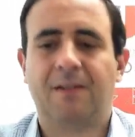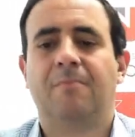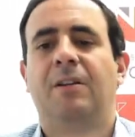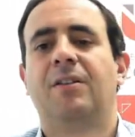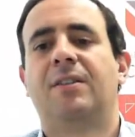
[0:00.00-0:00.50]

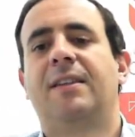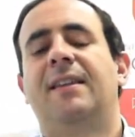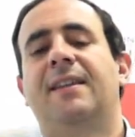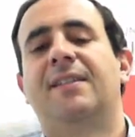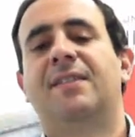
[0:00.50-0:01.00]
Because I
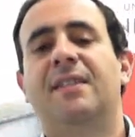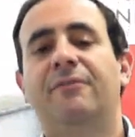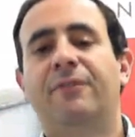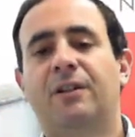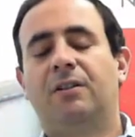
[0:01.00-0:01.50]
think it's
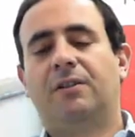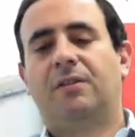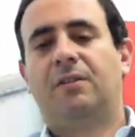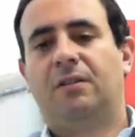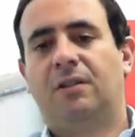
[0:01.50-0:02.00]

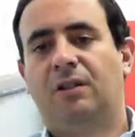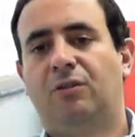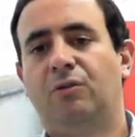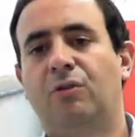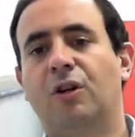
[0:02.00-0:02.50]
difficult
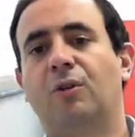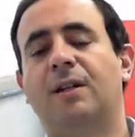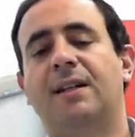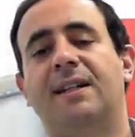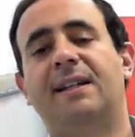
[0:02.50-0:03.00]
to
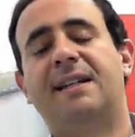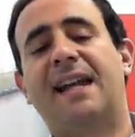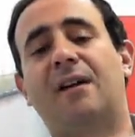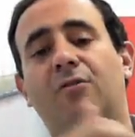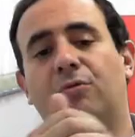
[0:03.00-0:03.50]
go
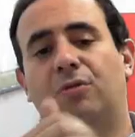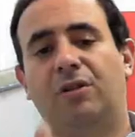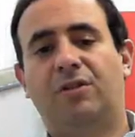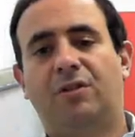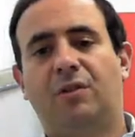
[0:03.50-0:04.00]

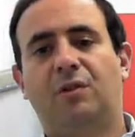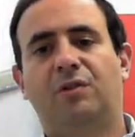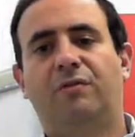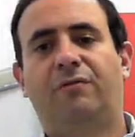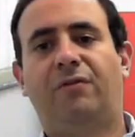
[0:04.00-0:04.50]
downwards
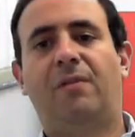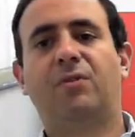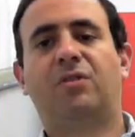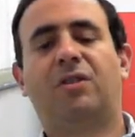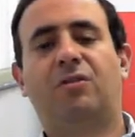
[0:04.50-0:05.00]
from
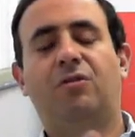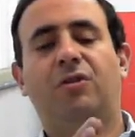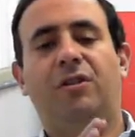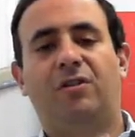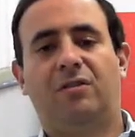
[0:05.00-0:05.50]

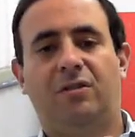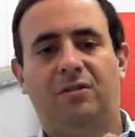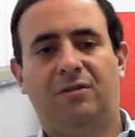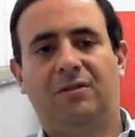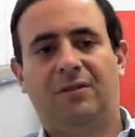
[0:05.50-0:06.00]
securities
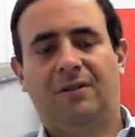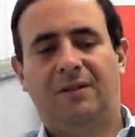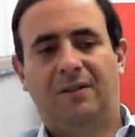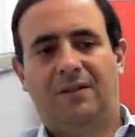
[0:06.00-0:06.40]
law,